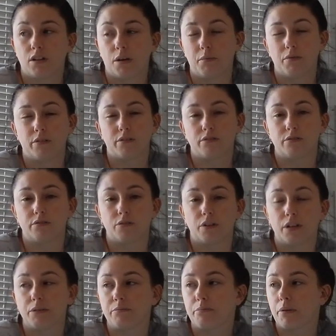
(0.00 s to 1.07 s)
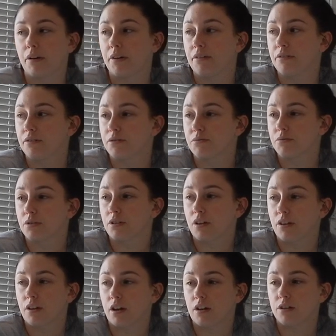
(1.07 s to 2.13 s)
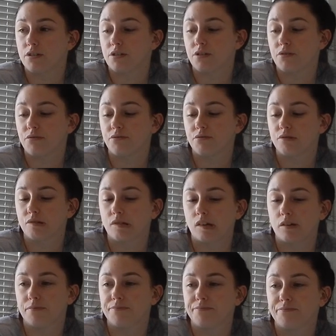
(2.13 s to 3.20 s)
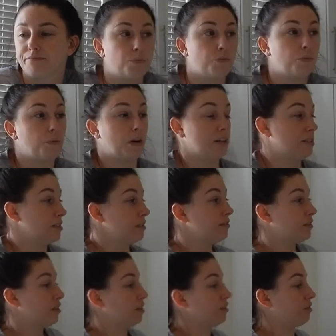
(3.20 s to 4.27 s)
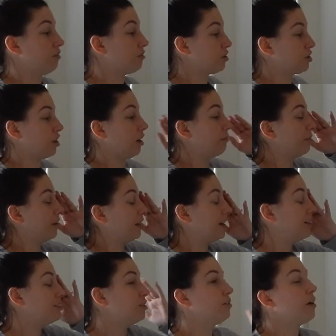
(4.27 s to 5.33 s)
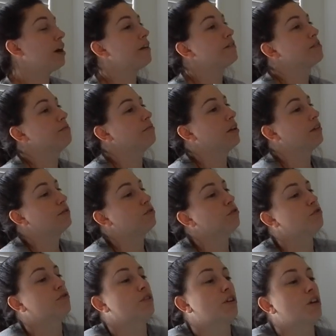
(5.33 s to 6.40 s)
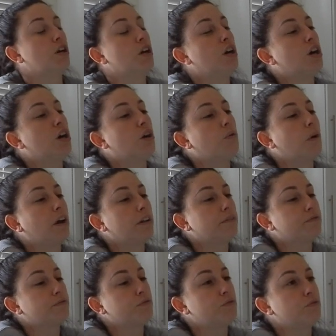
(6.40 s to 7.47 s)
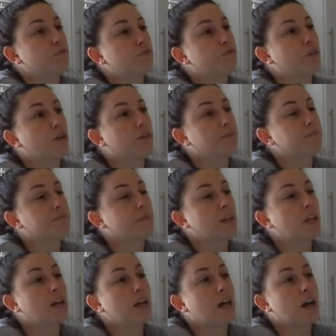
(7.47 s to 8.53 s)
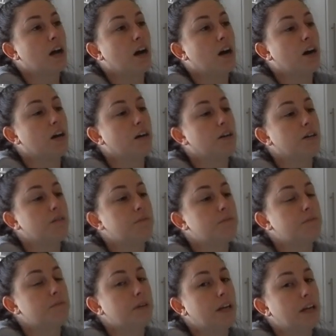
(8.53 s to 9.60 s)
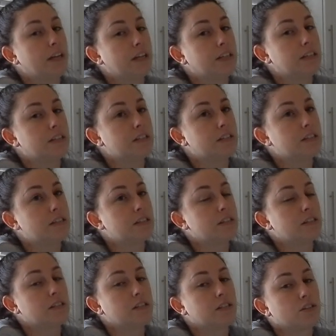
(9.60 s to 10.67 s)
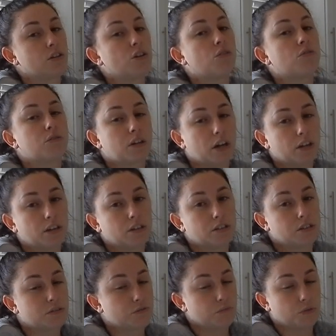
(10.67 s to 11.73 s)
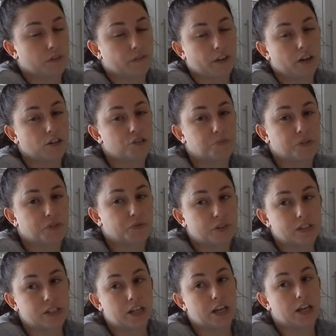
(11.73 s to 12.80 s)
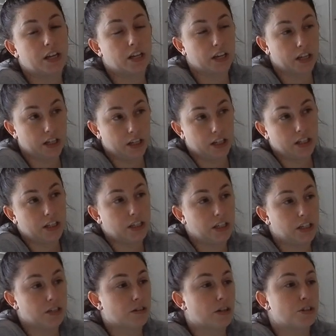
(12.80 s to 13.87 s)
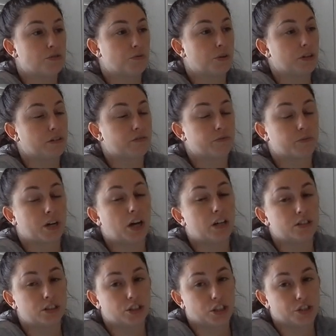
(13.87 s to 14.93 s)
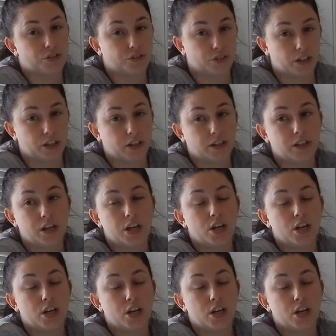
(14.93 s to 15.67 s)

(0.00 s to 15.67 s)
I'm a little annoyed, but there's really nothing I could do. So I still haven't gone grocery shopping. I do have some leftover Hawaiian food from um, Aiden's. So Connor's one of Connor's best friends, Aiden, he graduated from college yesterday.